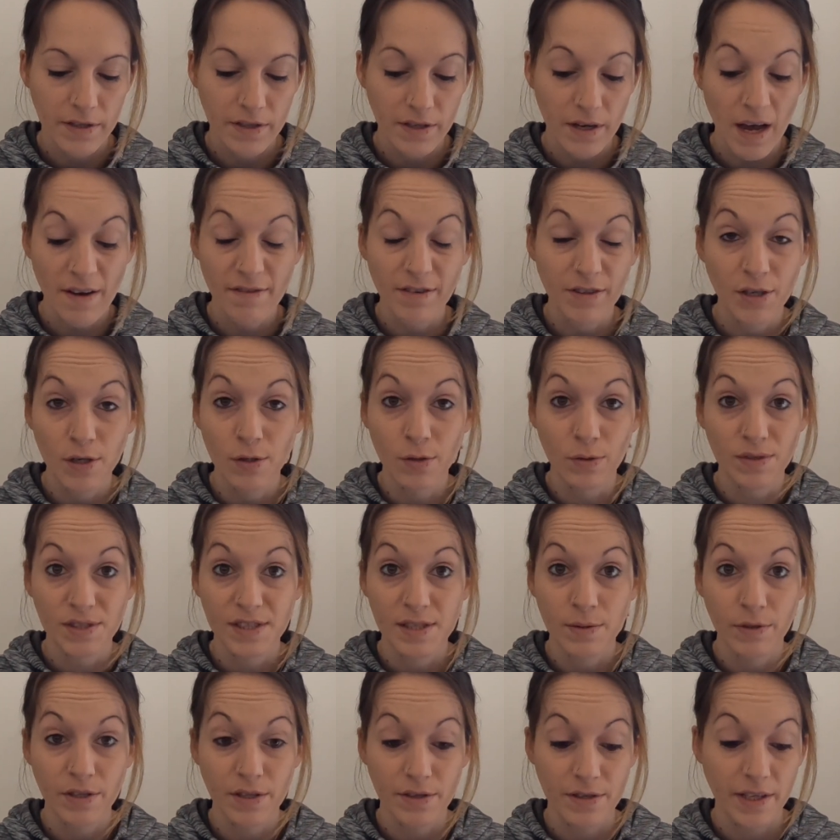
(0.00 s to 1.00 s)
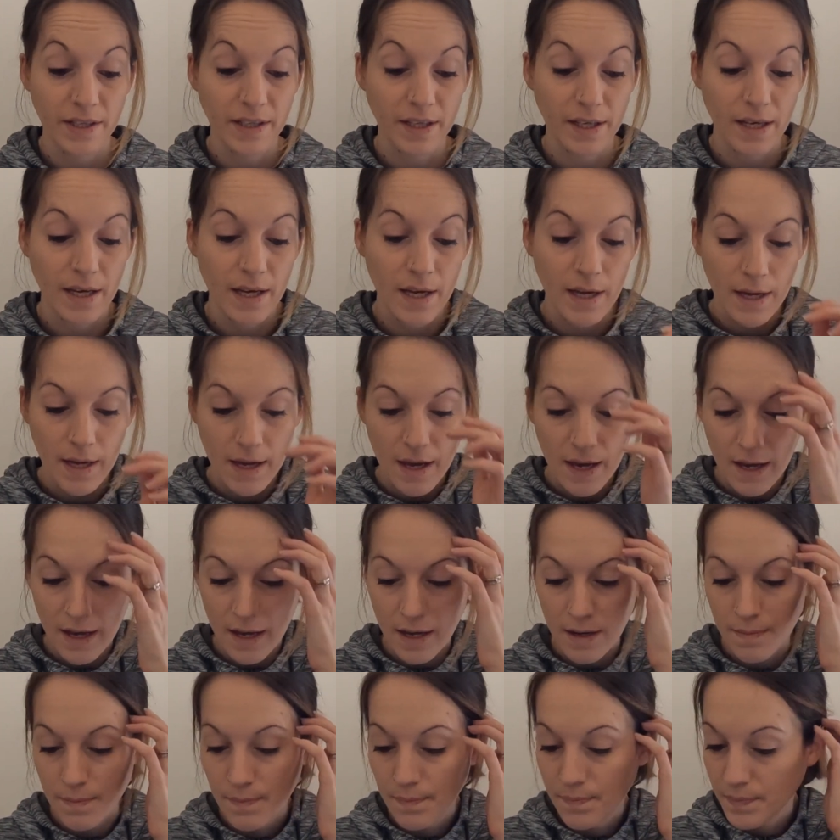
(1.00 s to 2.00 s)
have a go, see what you think.
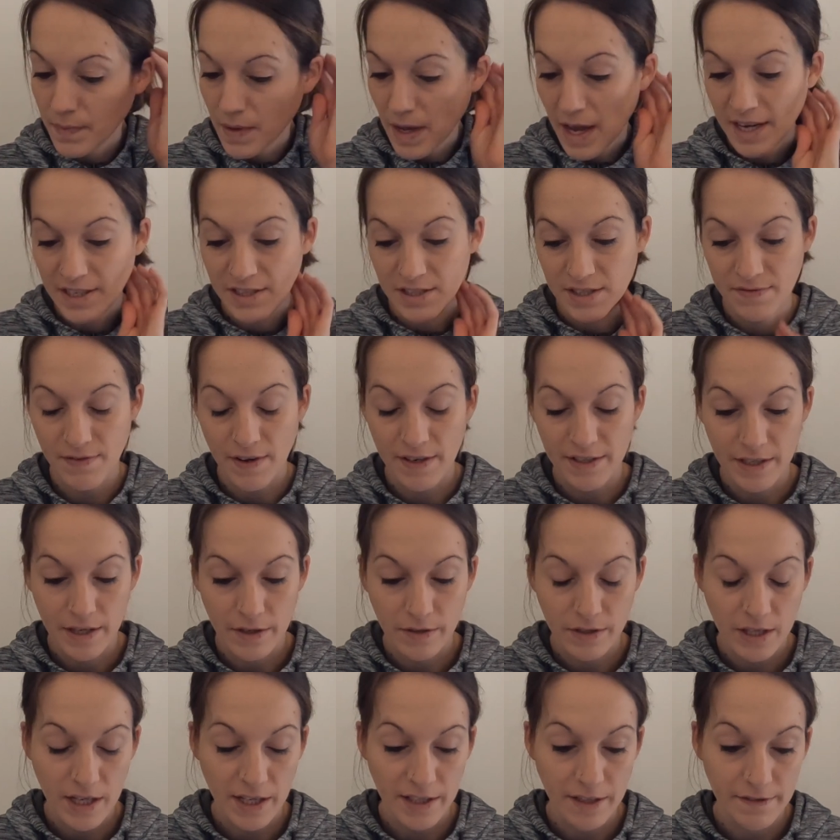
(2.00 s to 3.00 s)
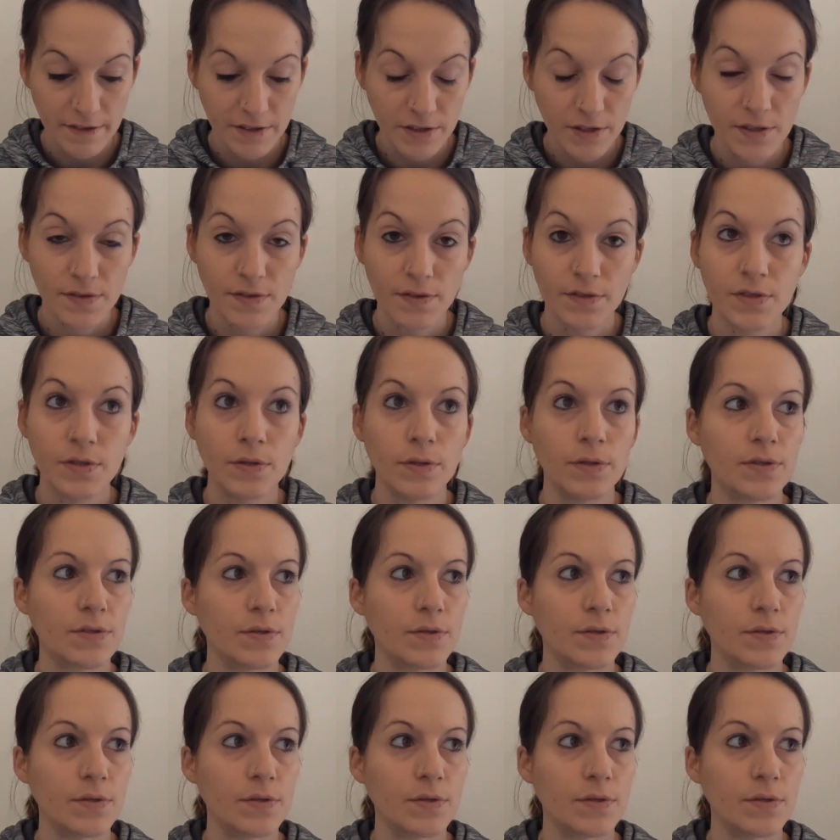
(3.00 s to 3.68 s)
I just found it a kind of a useful tool.